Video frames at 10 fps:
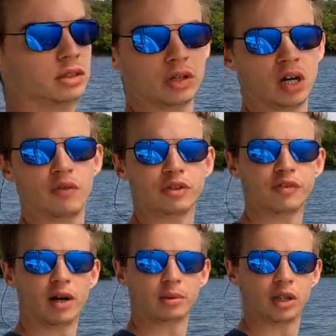Start off with
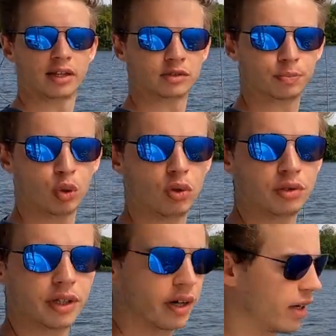the fiberglass
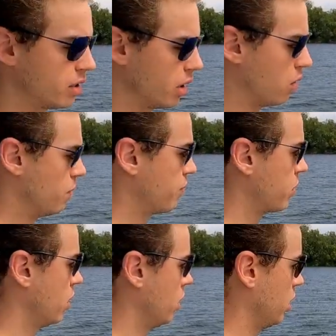pole today. So
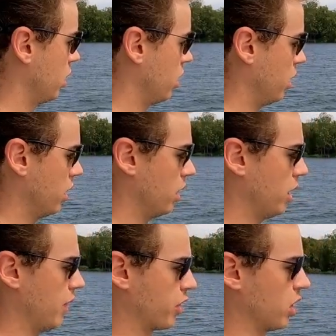
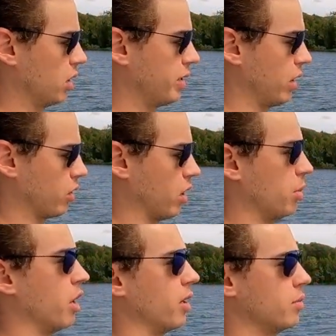I have a curly tail
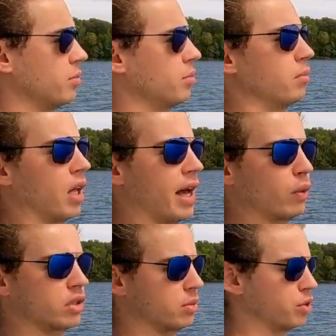grub on it,
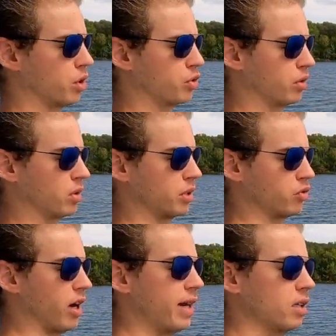black with some chartreuse. It's
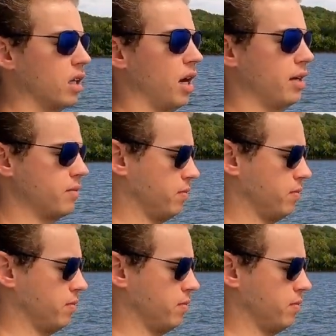rained a lot.